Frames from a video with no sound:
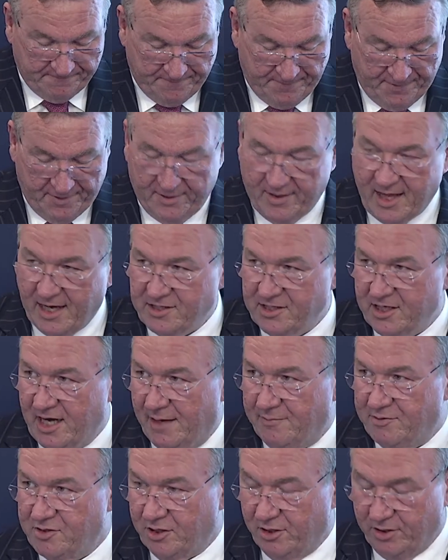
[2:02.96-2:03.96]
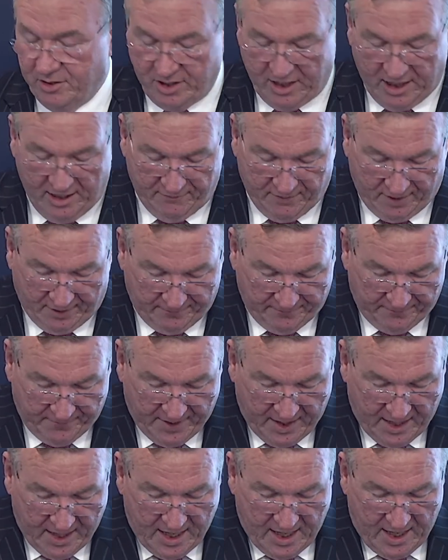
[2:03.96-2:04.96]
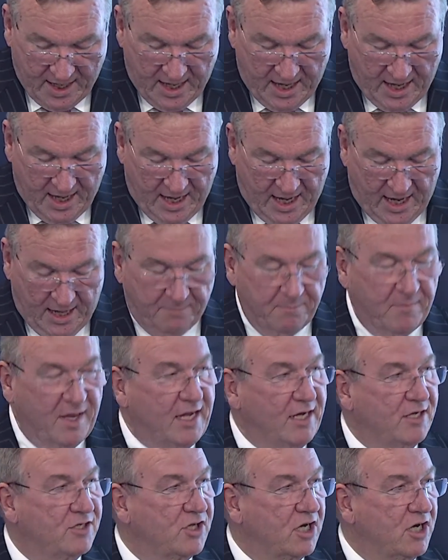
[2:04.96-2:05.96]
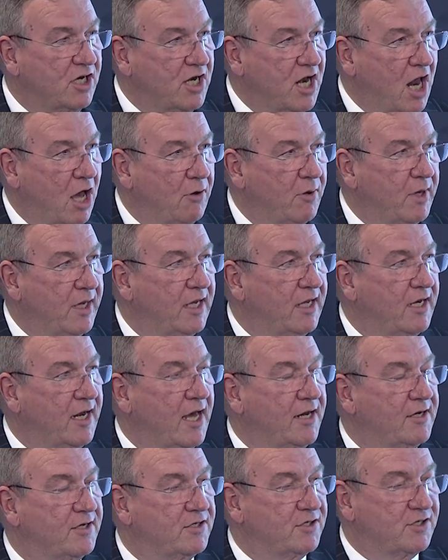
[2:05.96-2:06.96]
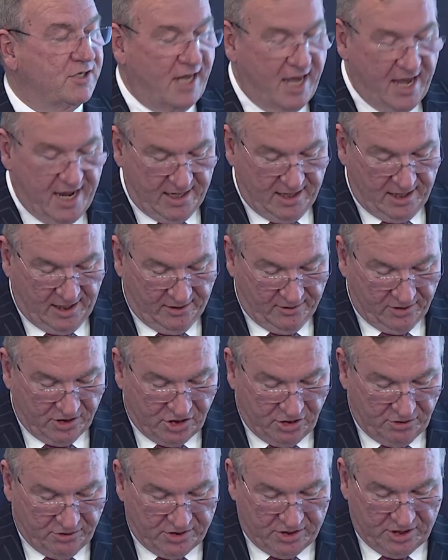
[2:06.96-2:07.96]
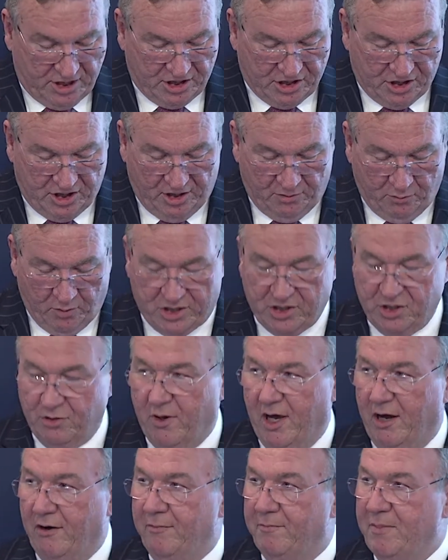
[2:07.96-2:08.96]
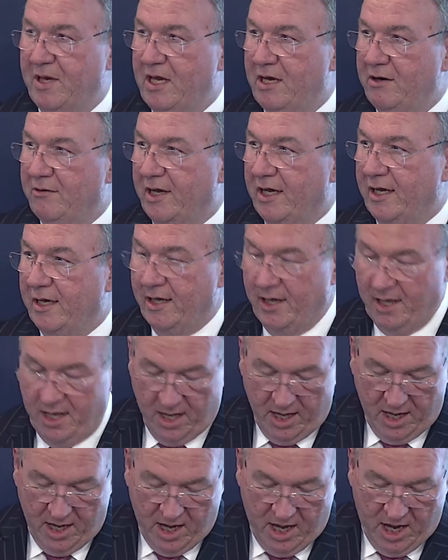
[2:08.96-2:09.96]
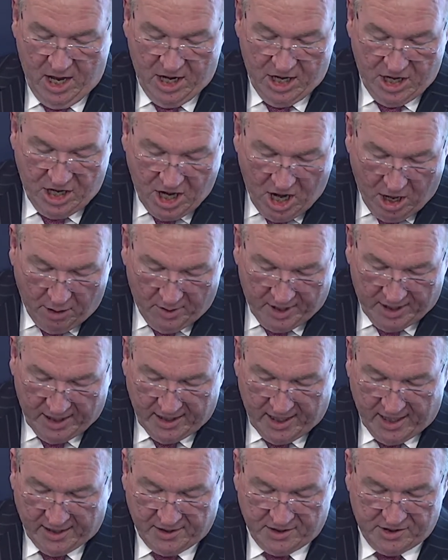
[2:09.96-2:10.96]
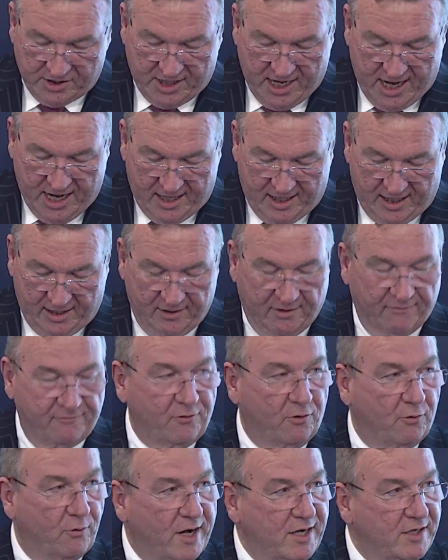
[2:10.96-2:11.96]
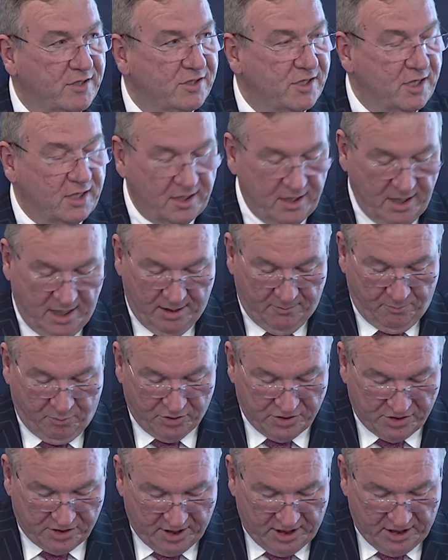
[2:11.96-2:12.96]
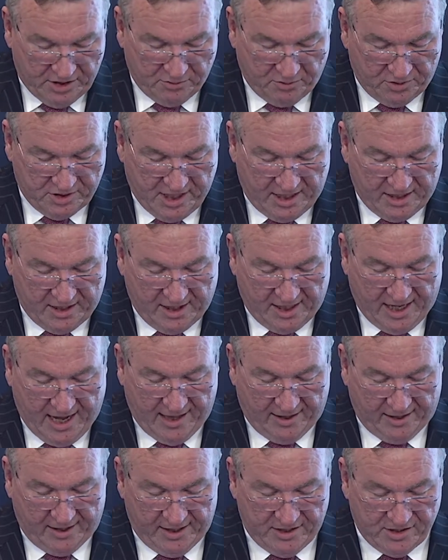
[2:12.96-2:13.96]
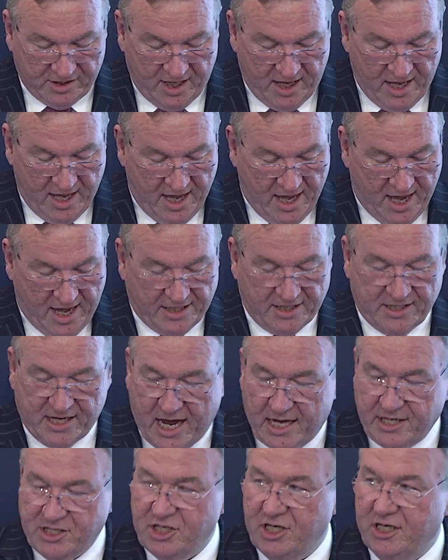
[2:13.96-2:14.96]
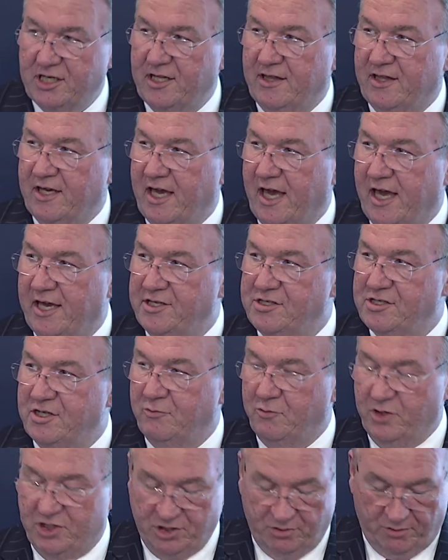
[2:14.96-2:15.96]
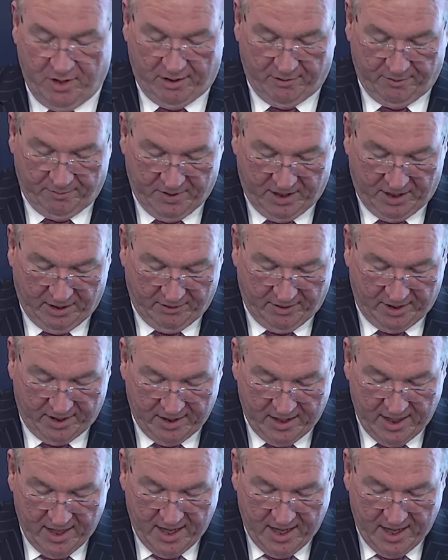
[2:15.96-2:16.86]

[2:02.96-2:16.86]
That's an absolute given. It means knowing and understanding the jurisdiction in which you are appearing, knowing and understanding the forensic and procedural technicalities attaching to the case in which you are appearing,